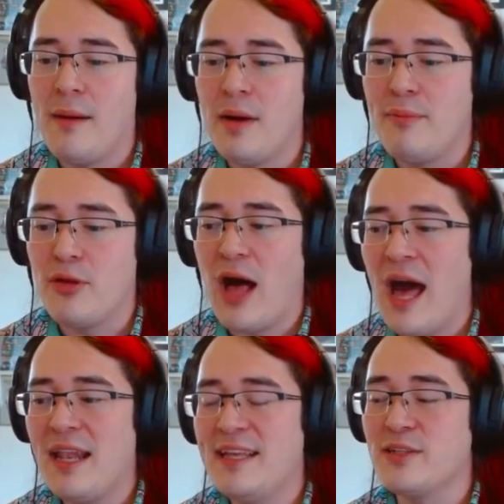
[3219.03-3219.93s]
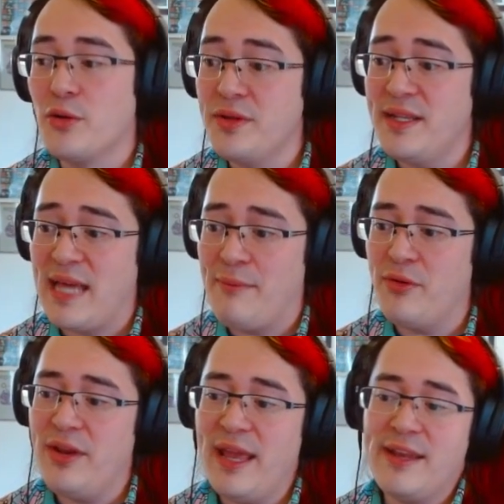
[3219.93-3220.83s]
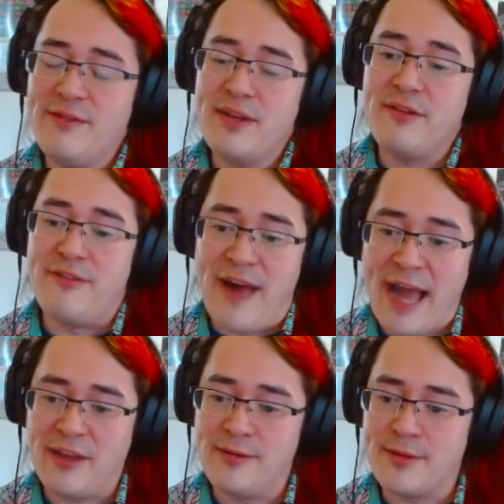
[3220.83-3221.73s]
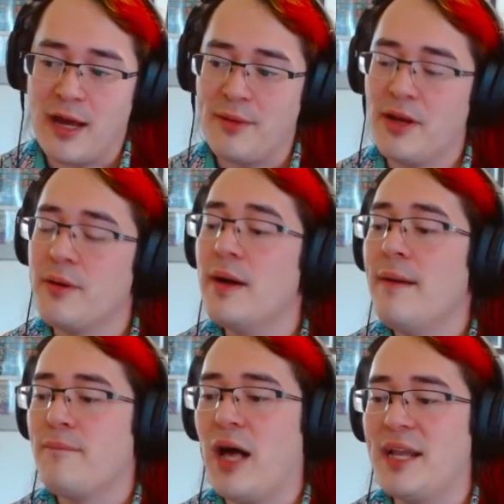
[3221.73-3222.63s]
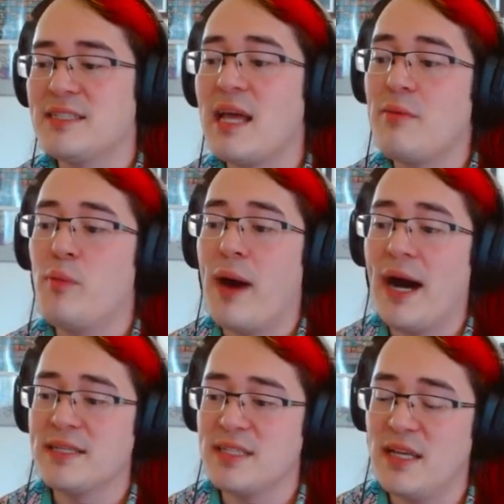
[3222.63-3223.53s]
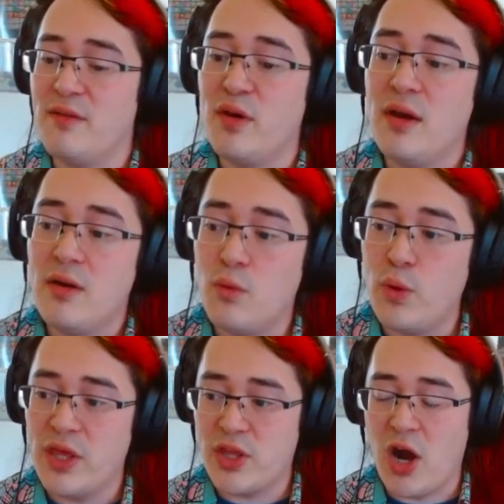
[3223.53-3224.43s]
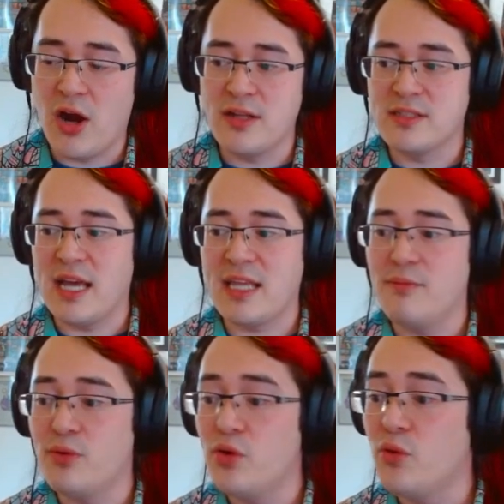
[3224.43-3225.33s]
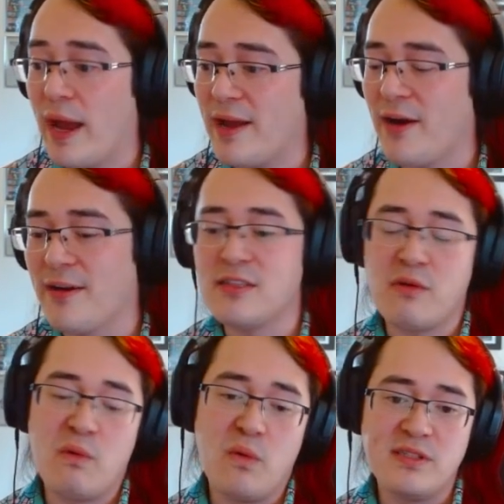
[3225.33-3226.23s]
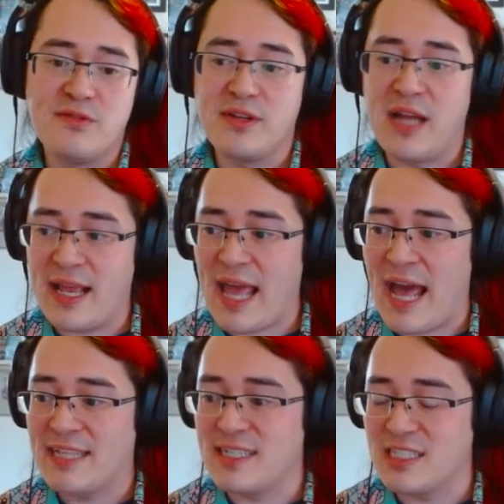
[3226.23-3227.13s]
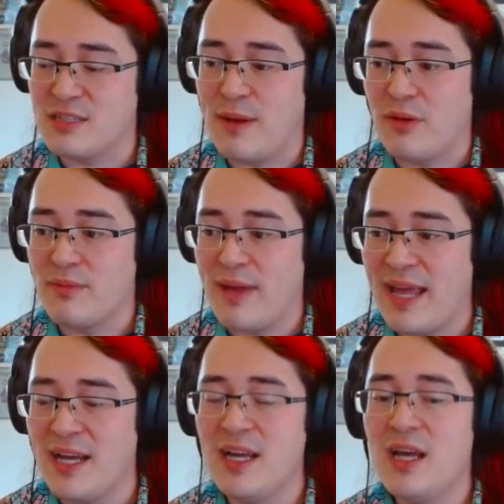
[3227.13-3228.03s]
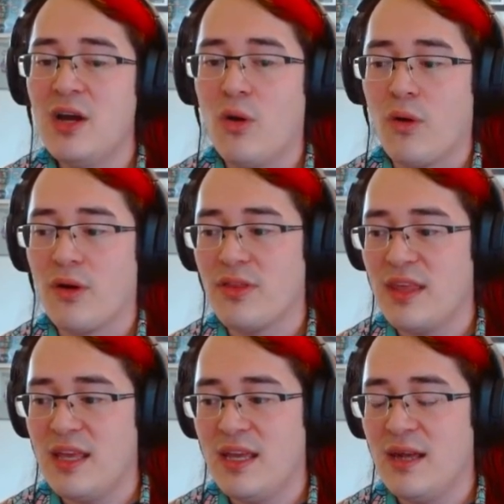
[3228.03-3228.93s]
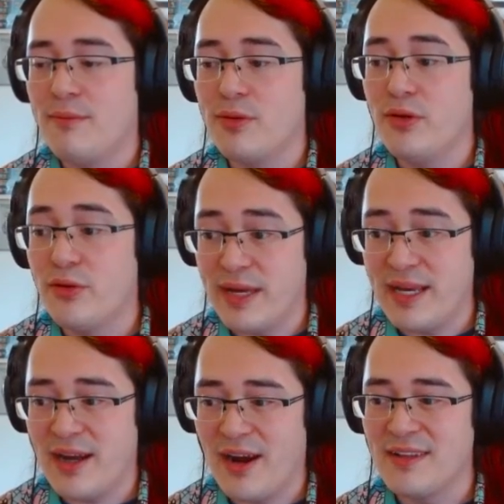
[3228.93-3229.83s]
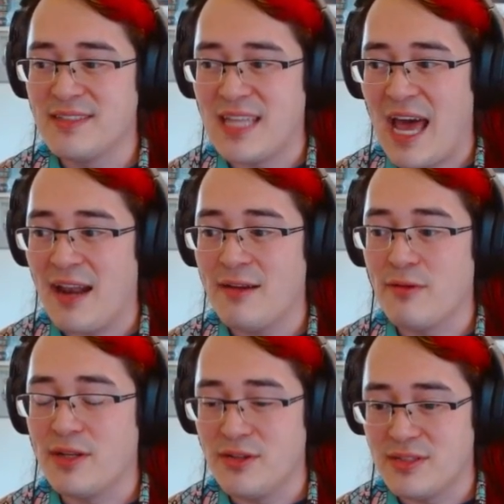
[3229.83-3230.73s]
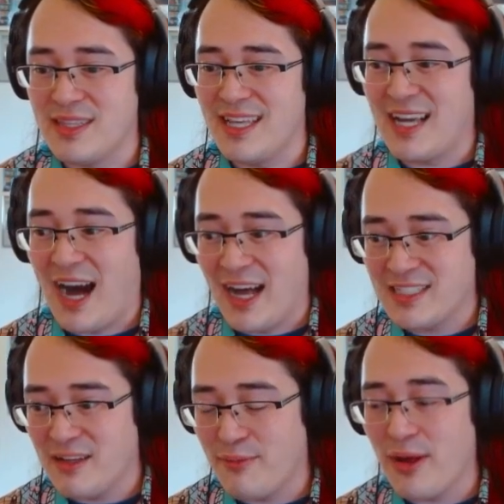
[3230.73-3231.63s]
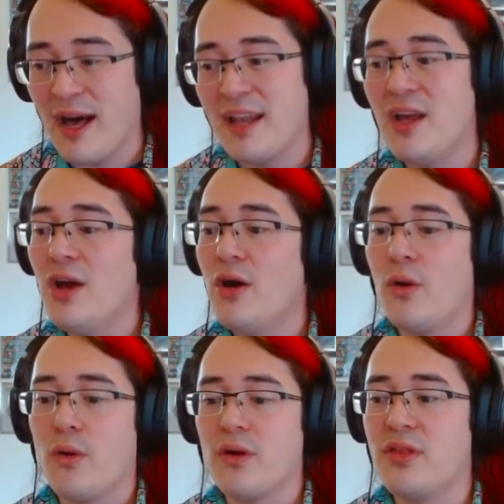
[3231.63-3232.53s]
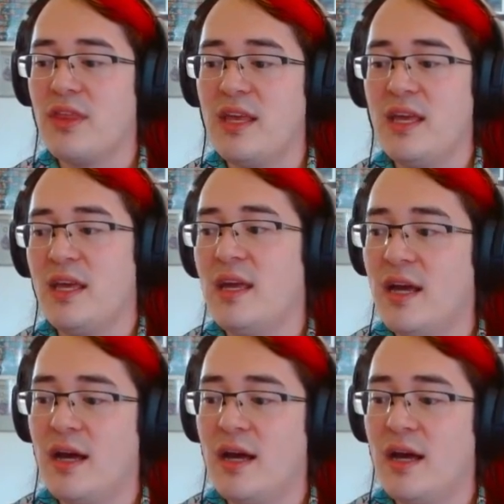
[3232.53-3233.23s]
Plot is only tempo negative in a vacuum dump. Plot is tempo positive with cards like the blue-white cards that reward you for not casting a spell with mana, or the blue-green cards that reduce the cost of plot, or the